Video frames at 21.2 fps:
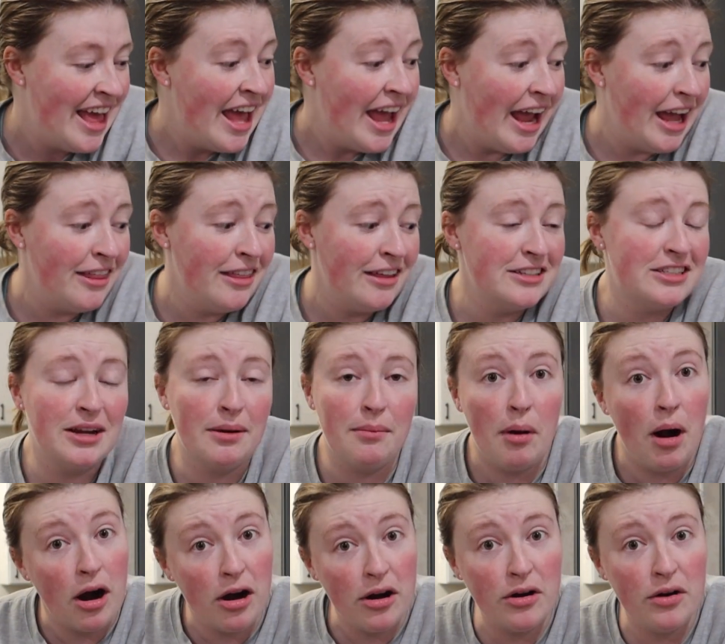And then
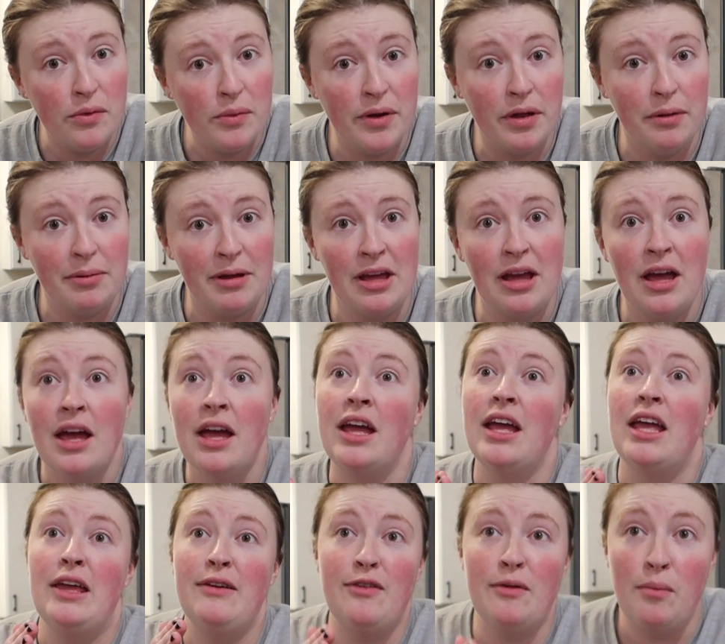tomorrow will be
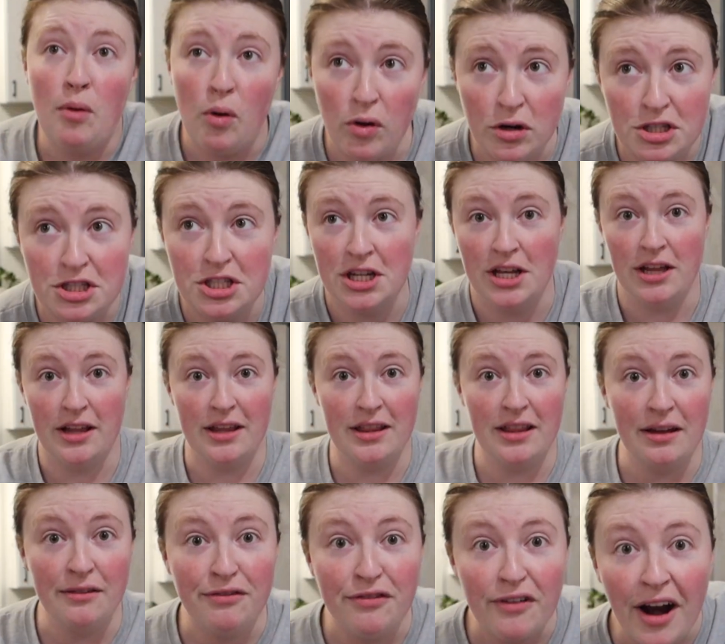even more chill.
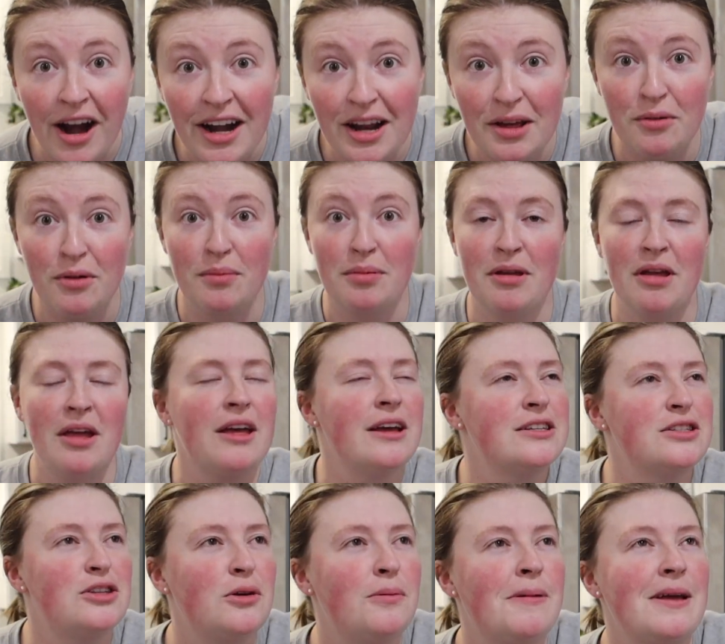And then Friday will be.
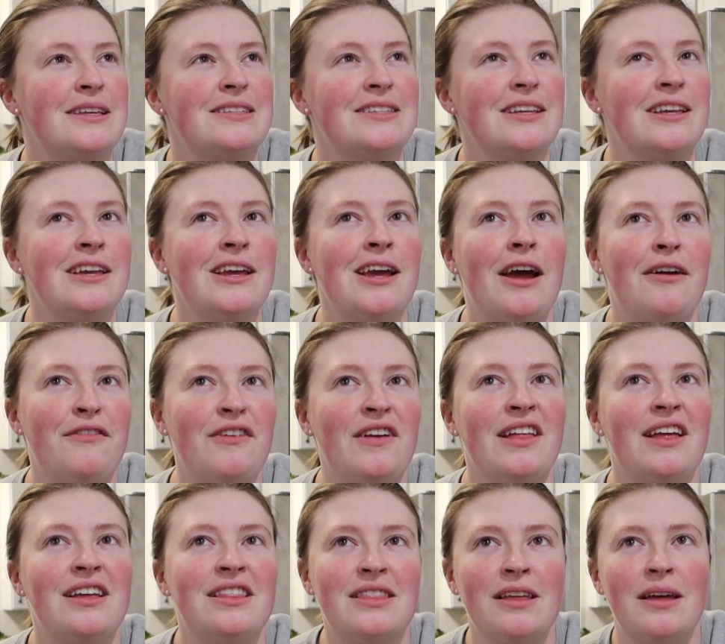So basically I
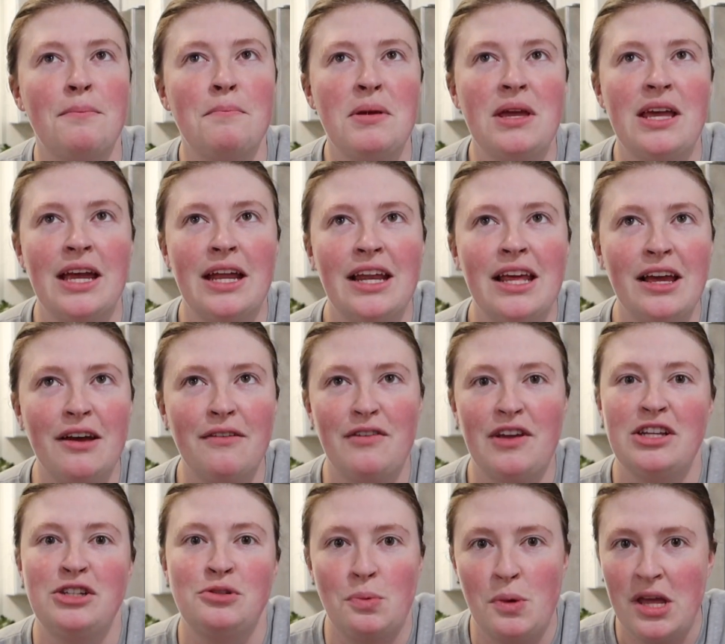feel like the beginning of
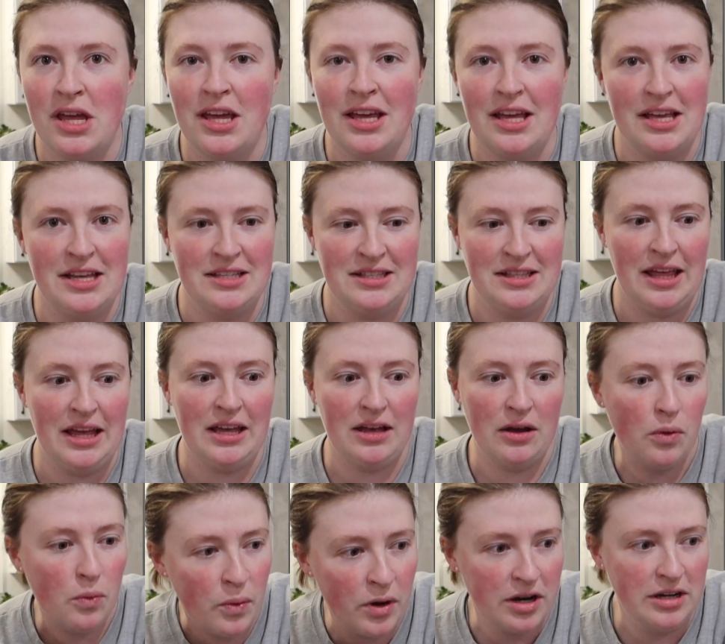each week is
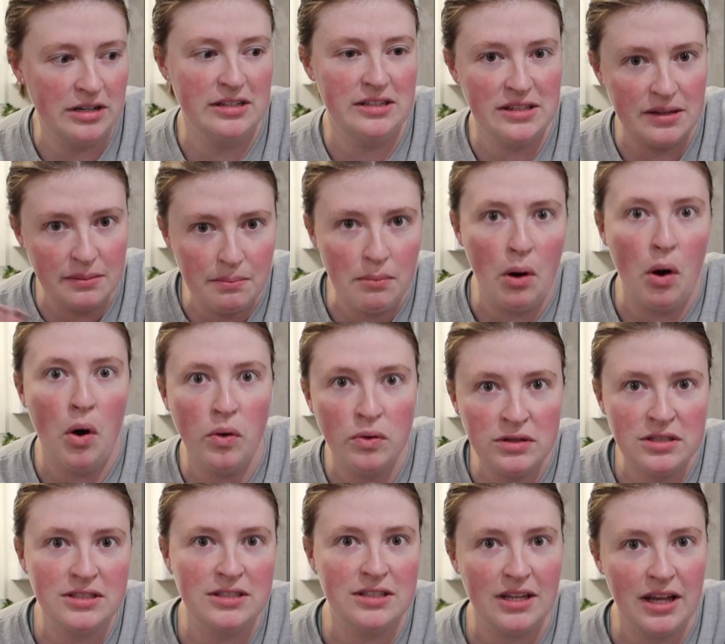like where it's the
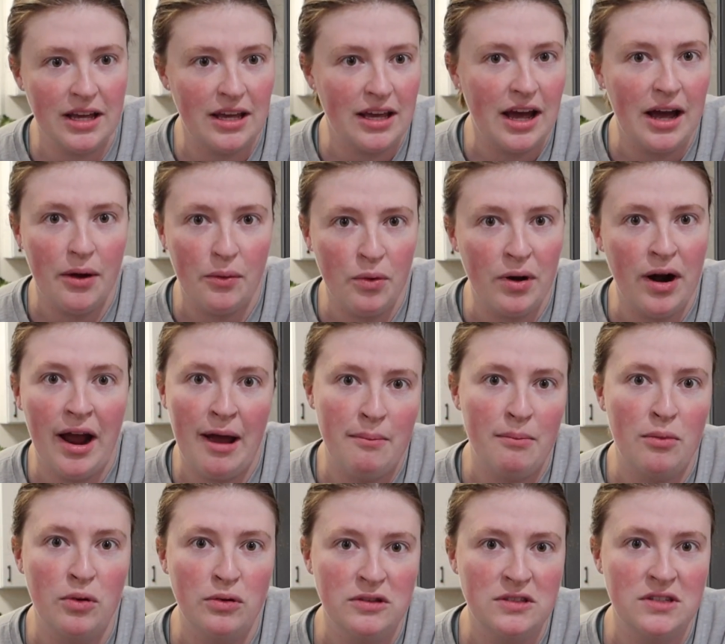most, like where I
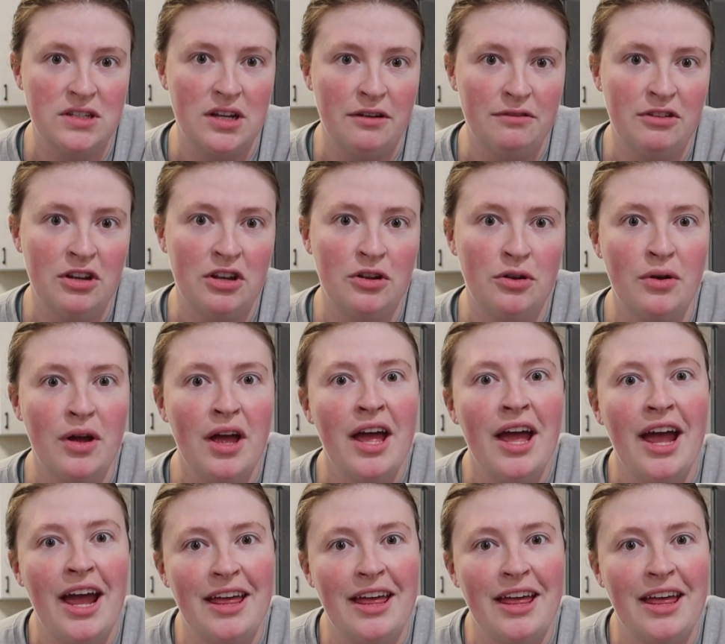have most stuff to do.